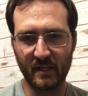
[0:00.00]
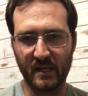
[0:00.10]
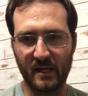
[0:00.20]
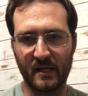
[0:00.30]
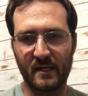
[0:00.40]

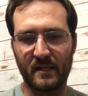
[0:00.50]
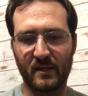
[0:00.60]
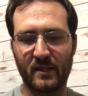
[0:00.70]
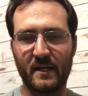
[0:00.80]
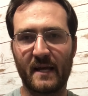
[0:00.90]
And
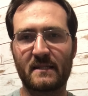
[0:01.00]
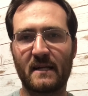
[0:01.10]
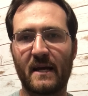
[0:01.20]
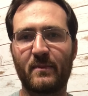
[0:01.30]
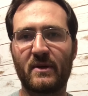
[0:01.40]
the next
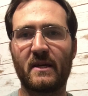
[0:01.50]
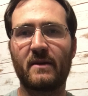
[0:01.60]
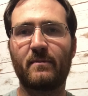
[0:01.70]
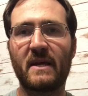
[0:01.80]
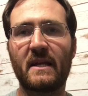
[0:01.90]

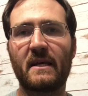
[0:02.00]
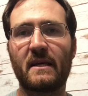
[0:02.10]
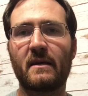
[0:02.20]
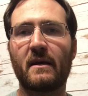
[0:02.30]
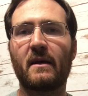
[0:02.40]
IEP
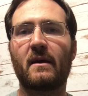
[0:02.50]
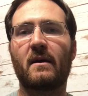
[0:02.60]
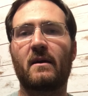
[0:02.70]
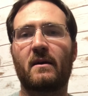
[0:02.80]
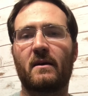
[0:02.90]
meeting
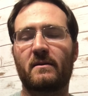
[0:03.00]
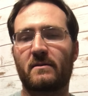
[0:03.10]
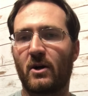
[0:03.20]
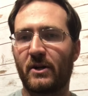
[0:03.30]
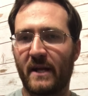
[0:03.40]
is
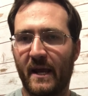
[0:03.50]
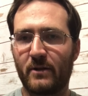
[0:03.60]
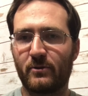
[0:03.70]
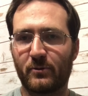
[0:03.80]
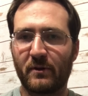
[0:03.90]
called an
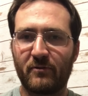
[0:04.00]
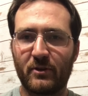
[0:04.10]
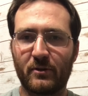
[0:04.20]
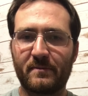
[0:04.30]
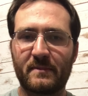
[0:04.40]
annual
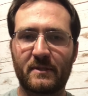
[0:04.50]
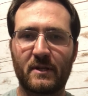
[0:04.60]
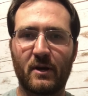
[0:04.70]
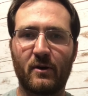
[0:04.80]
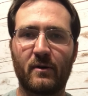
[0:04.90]
review.
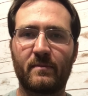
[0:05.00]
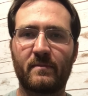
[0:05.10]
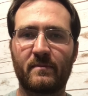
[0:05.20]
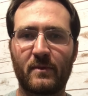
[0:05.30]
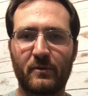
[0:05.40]
So
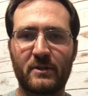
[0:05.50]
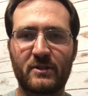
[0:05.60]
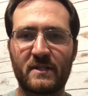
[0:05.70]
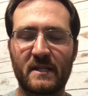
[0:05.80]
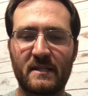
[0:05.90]

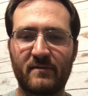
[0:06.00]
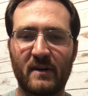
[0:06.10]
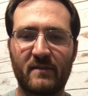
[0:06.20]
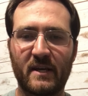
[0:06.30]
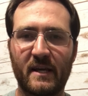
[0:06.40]

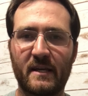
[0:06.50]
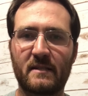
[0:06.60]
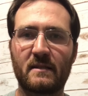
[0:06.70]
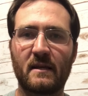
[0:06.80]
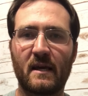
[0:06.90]
365
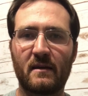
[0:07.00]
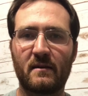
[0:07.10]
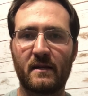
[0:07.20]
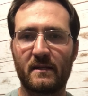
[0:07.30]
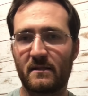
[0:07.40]
days,
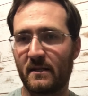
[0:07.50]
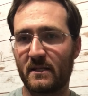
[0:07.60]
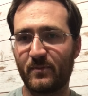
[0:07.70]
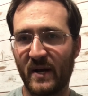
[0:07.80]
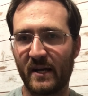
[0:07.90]
it's
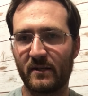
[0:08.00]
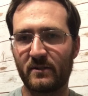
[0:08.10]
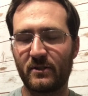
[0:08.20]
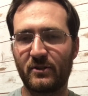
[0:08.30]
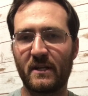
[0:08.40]
expired.
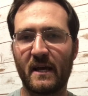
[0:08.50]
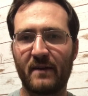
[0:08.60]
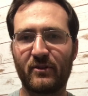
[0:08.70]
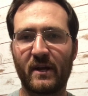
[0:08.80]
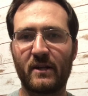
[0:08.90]
So you need to
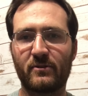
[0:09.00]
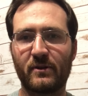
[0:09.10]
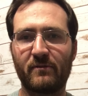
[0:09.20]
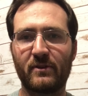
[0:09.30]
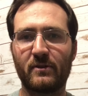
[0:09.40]
have your annual
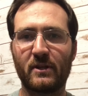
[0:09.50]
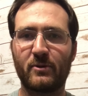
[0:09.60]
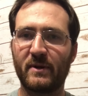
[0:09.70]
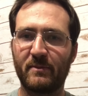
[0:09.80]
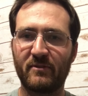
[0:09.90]
review a little
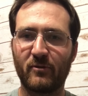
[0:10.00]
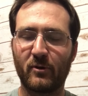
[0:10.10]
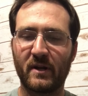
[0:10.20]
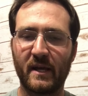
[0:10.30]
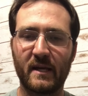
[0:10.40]
bit
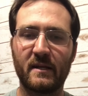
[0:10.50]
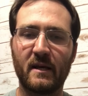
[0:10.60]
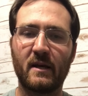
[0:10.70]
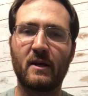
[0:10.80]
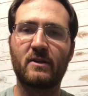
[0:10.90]
beforehand,
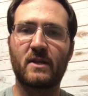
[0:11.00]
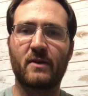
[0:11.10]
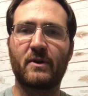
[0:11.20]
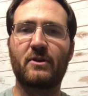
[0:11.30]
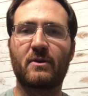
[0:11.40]
so that
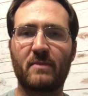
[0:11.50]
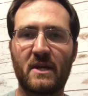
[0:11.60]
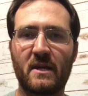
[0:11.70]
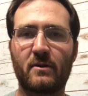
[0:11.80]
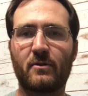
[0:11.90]
way you can
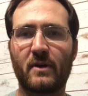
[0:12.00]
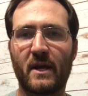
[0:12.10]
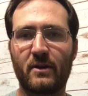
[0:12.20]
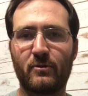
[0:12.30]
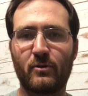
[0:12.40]
meet,
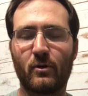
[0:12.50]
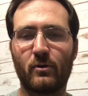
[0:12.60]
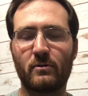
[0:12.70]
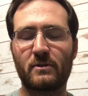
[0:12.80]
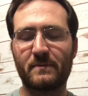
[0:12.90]
create new
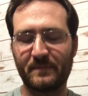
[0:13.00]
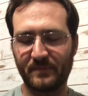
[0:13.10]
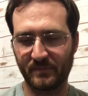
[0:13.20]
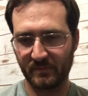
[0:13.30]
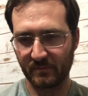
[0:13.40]
goals,
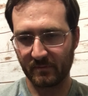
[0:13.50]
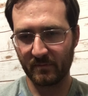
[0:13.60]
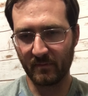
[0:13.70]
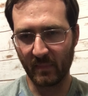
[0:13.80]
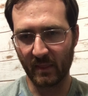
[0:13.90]

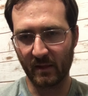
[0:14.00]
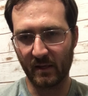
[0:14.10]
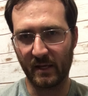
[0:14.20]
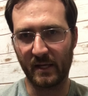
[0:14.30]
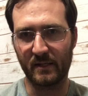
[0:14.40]

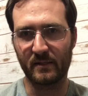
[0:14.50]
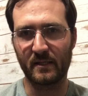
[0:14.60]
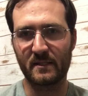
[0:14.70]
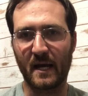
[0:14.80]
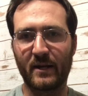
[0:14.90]
and
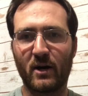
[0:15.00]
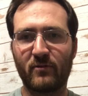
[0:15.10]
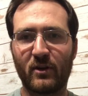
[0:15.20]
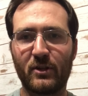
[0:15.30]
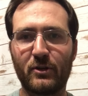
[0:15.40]
sign
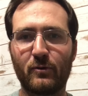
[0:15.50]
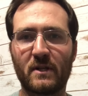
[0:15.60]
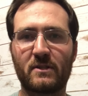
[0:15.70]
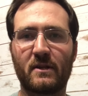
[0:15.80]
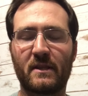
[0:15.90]
off on the new
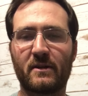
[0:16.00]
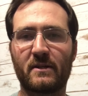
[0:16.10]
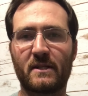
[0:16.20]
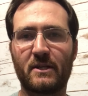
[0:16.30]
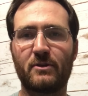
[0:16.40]
one, so that there
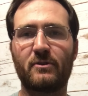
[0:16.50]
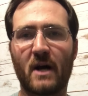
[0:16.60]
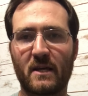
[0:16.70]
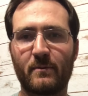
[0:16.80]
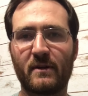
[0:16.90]
is a new
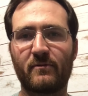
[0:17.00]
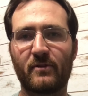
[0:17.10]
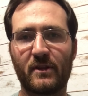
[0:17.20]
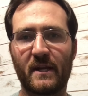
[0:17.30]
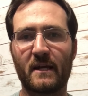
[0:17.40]
document for
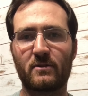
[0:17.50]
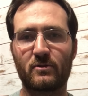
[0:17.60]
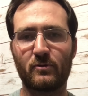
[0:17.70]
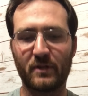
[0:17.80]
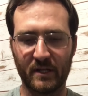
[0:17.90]
the next
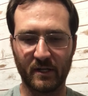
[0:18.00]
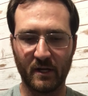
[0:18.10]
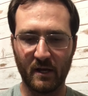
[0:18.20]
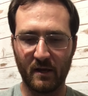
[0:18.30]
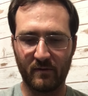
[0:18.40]
school year
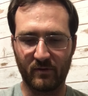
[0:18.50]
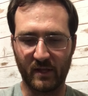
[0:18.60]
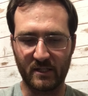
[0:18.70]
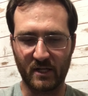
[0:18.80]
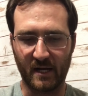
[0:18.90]
for
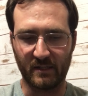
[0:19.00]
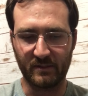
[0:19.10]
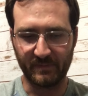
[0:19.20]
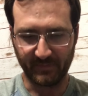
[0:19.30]
that child.